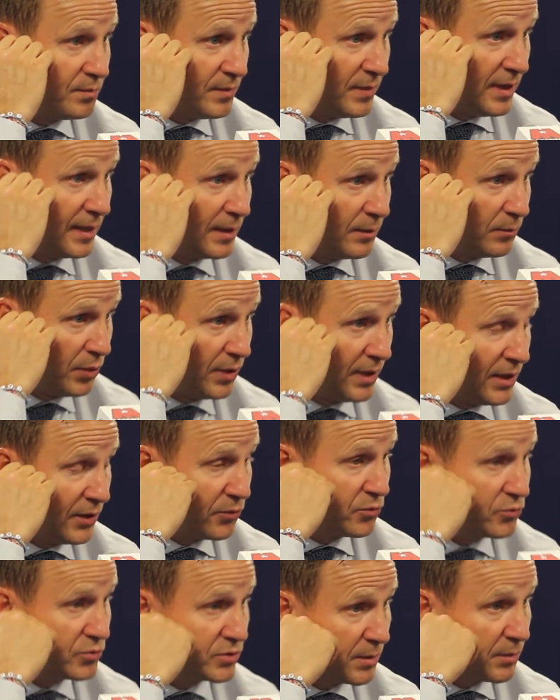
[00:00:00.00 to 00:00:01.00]
let him play
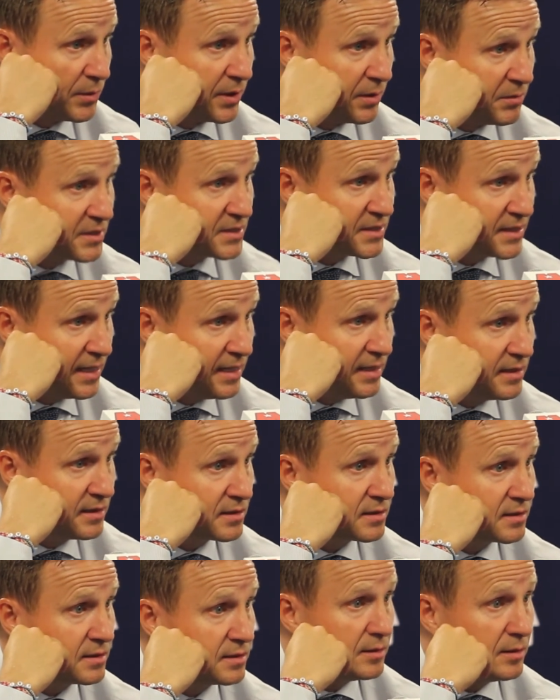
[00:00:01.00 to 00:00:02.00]
through some of the
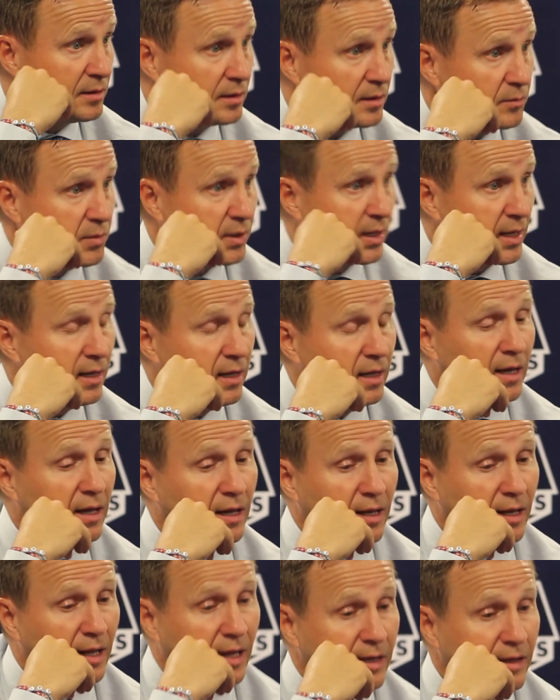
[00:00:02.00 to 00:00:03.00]
mistakes. But
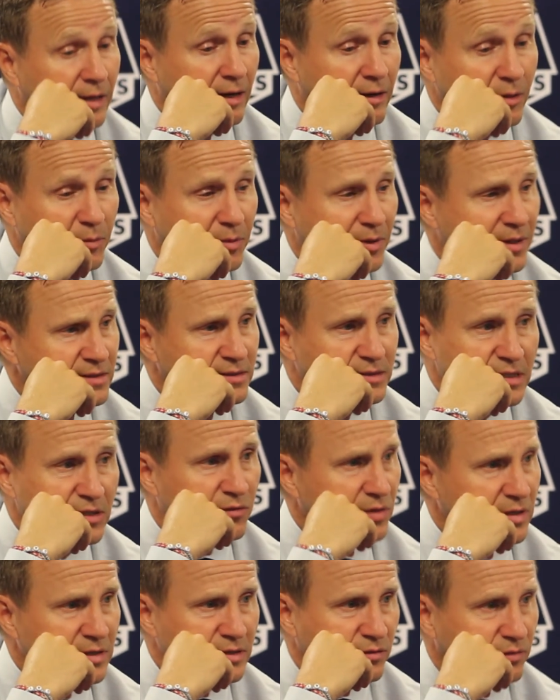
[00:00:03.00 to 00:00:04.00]
I like how he plays
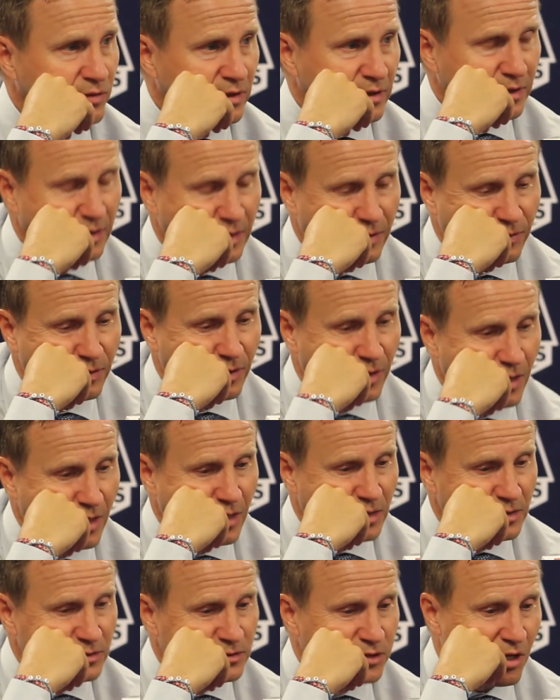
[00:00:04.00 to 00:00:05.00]
defensively.
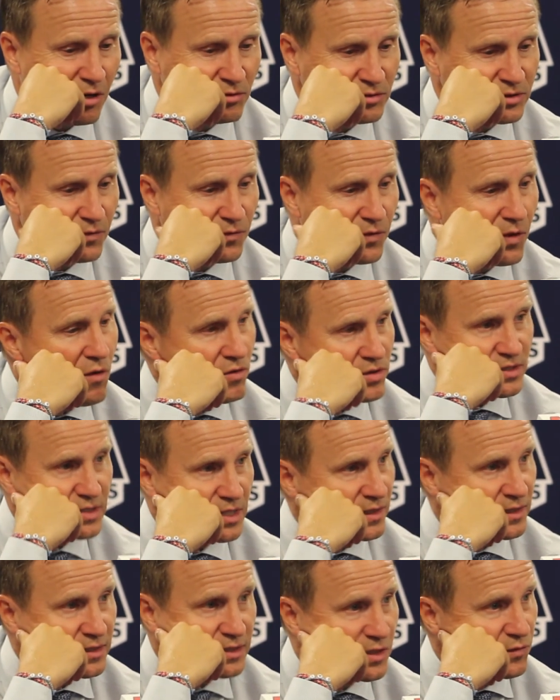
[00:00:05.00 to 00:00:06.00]
As long as he focuses
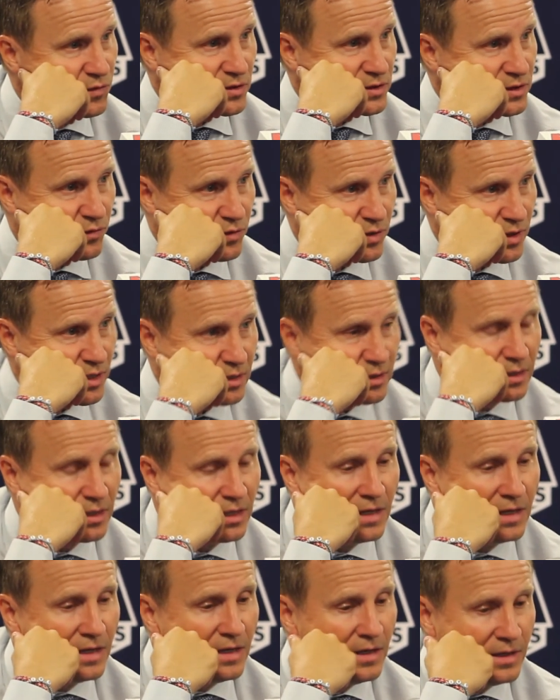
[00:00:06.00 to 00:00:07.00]
on the defensive end,
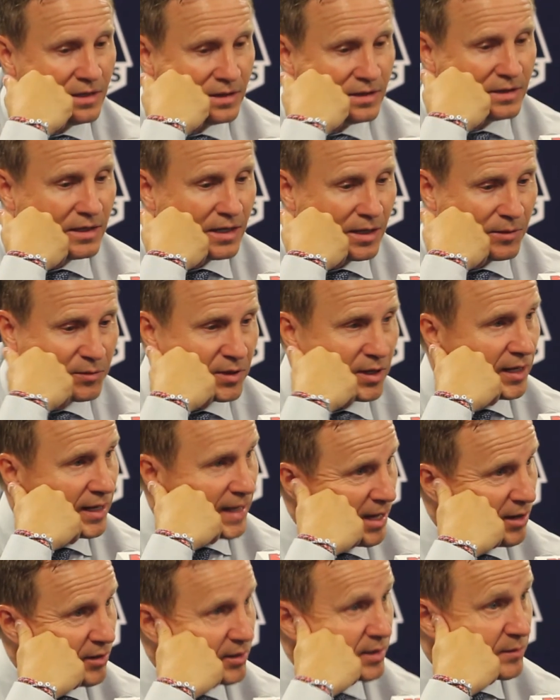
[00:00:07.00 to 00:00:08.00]
I'm going to
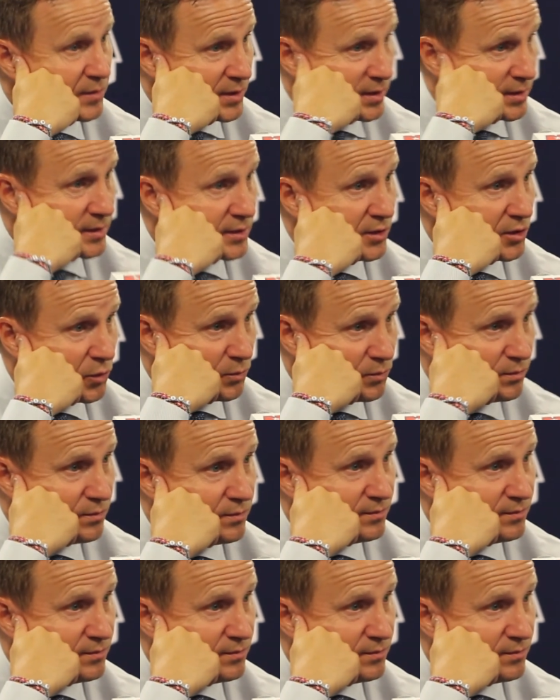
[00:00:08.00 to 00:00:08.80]
allow him to, you know,